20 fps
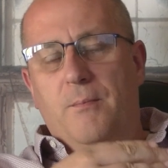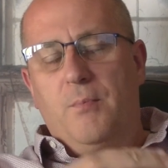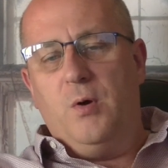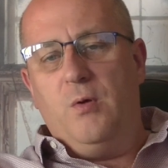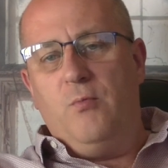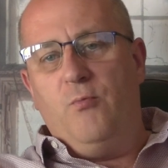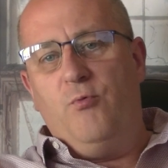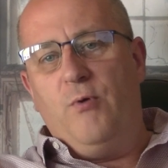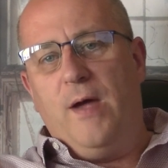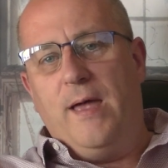
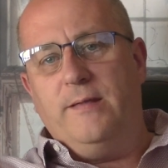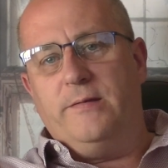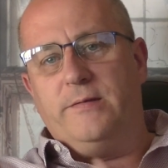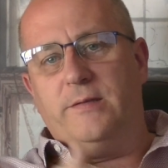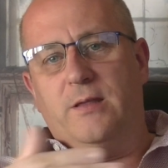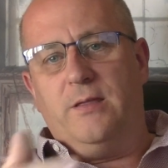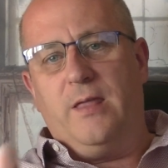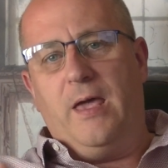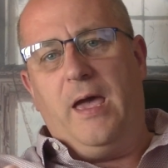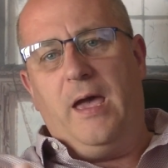but
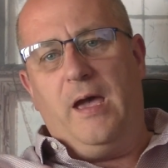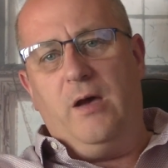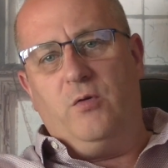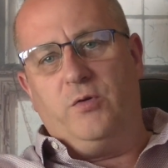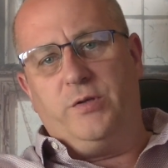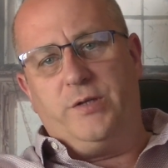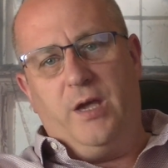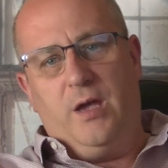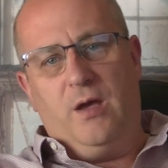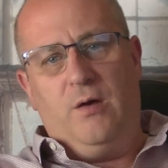rent the
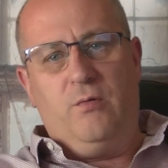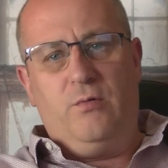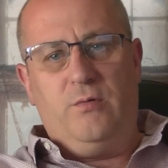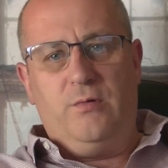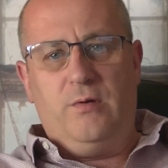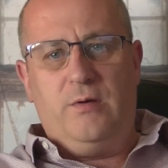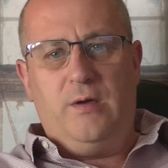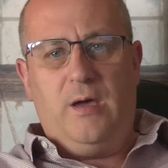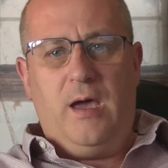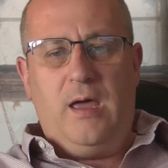house out
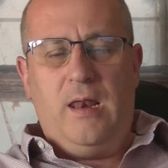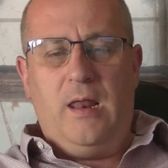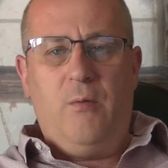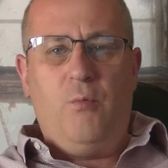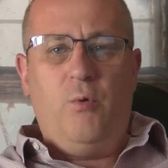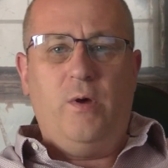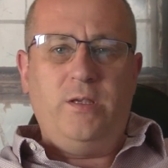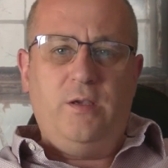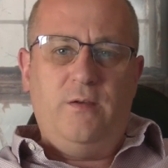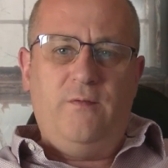and
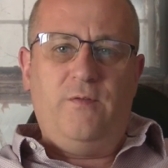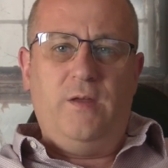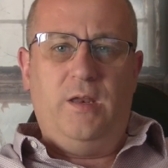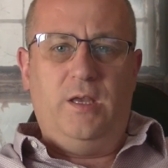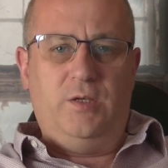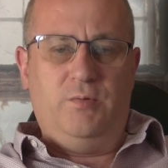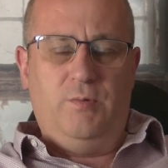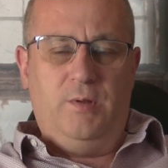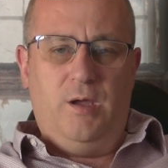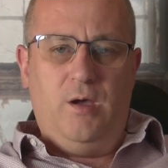then when you
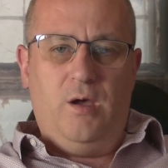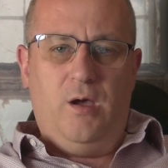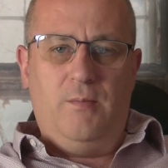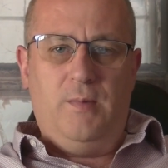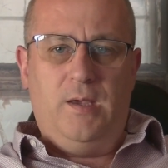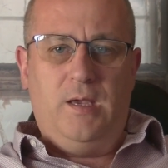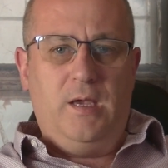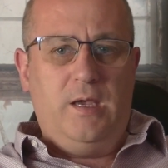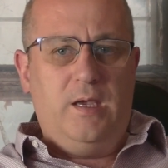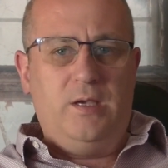finish with the
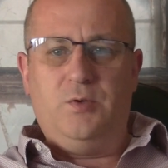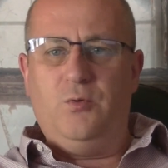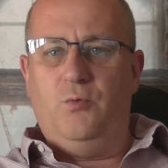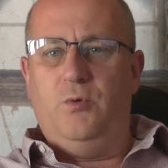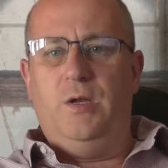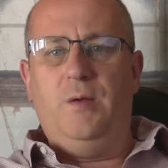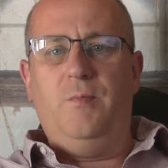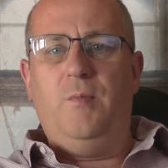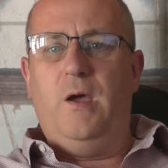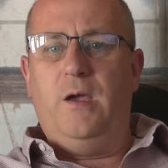army it's
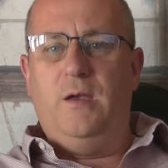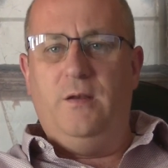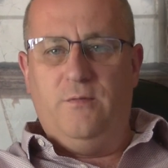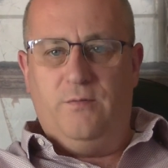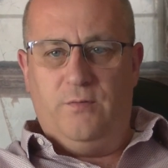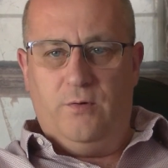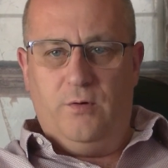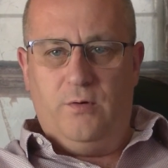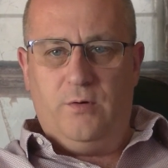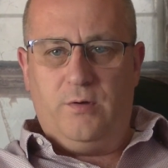already paid
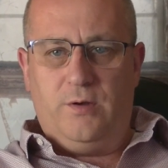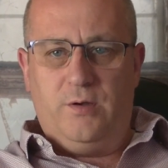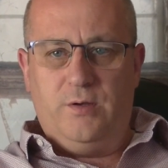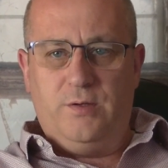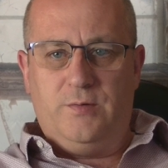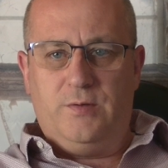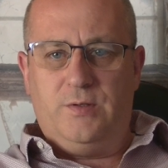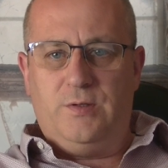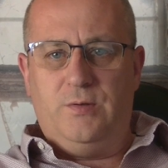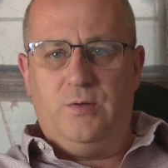for
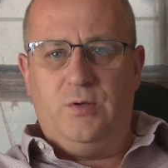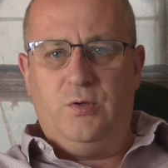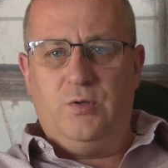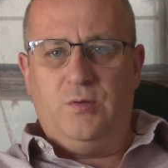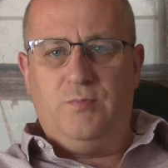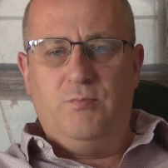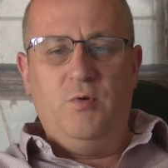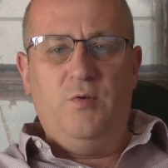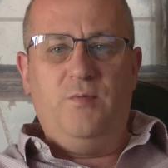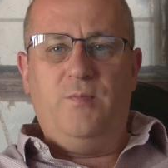because you
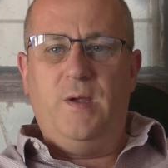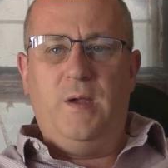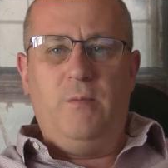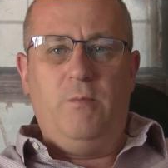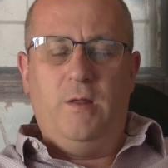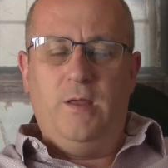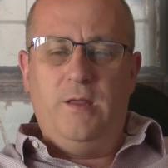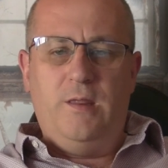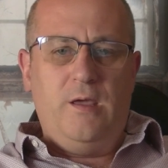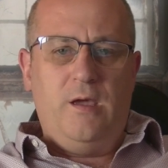just move
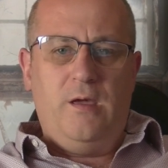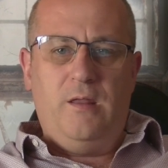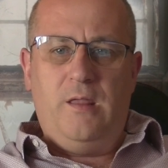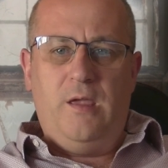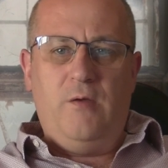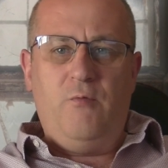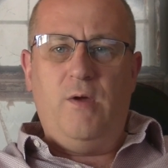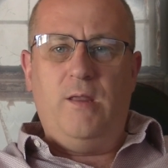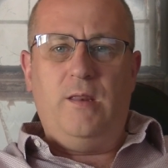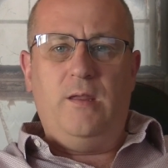people in there and
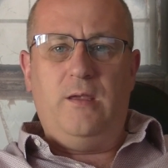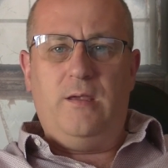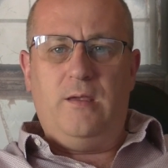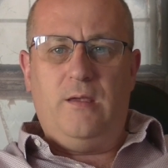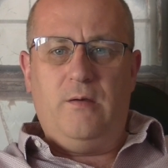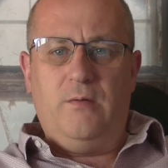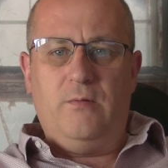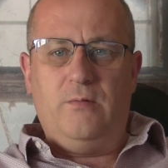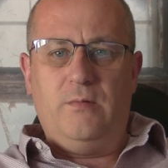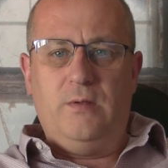they rent it
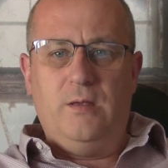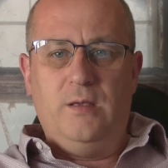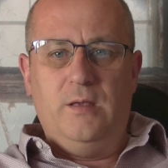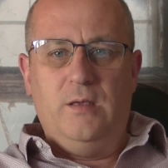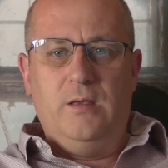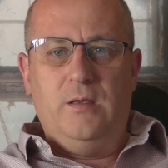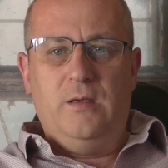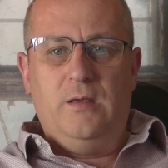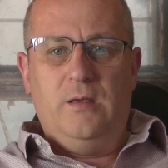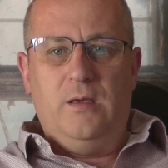out
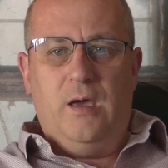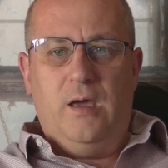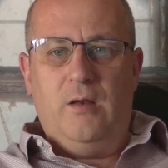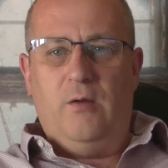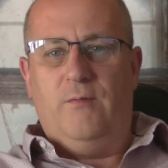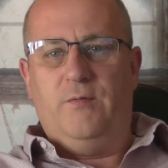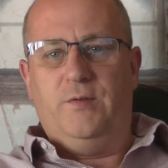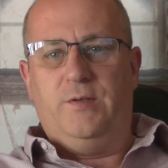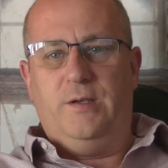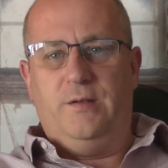and
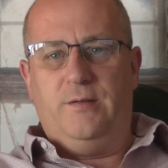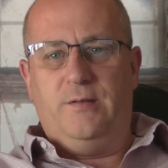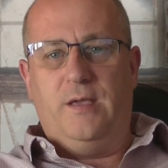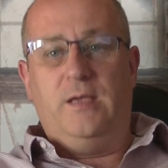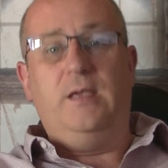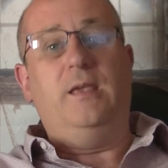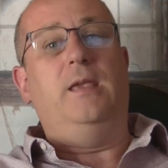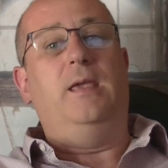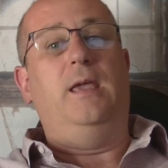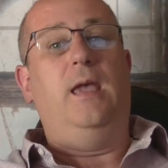obviously
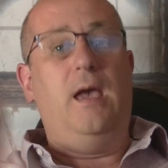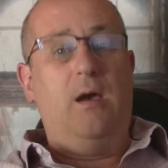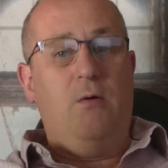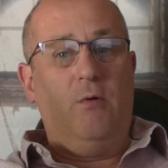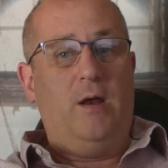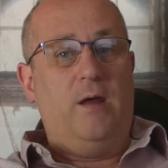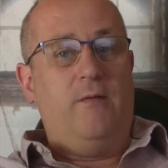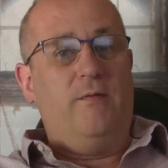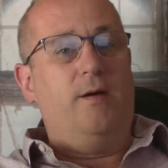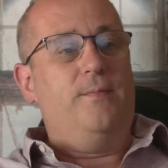like, yeah
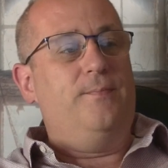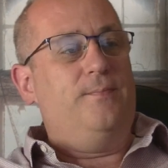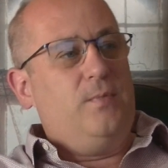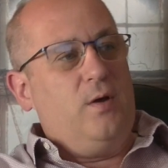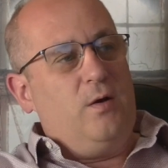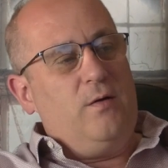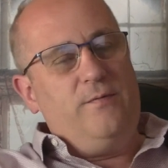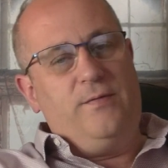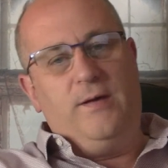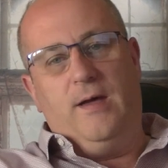whatever
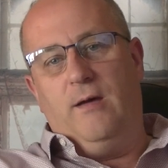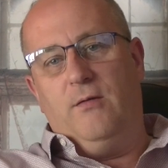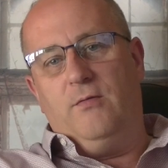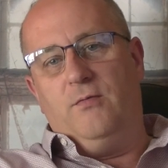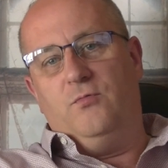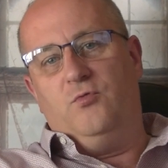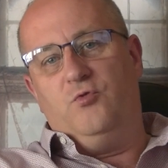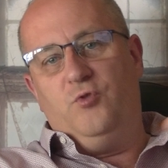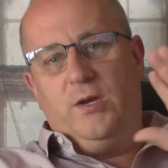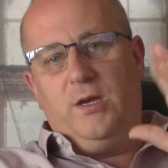off
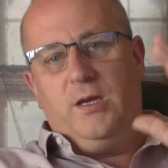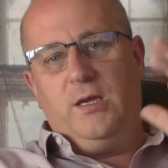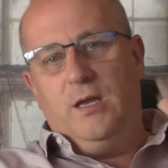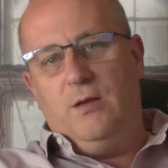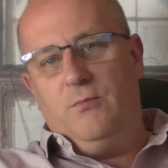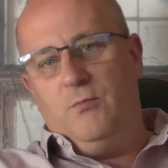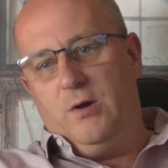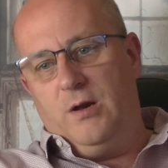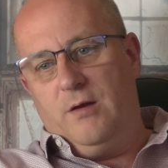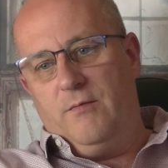out
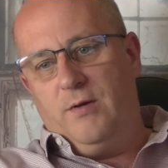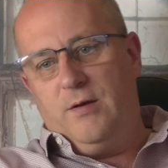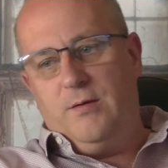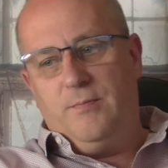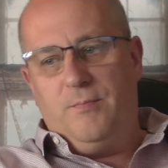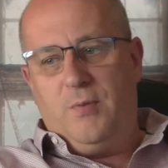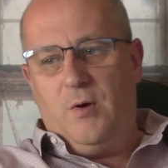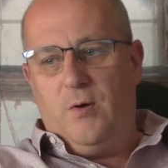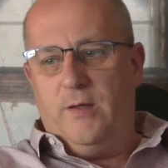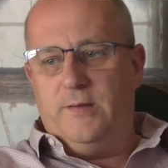drinking whatever
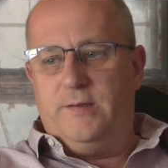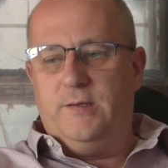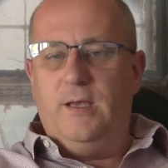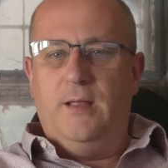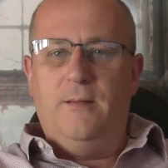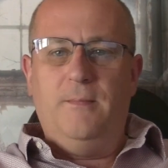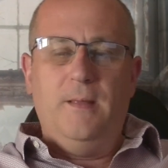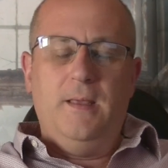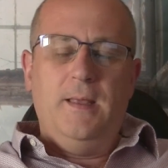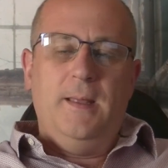
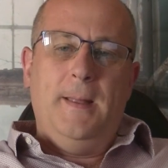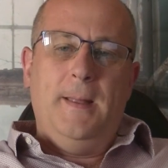partying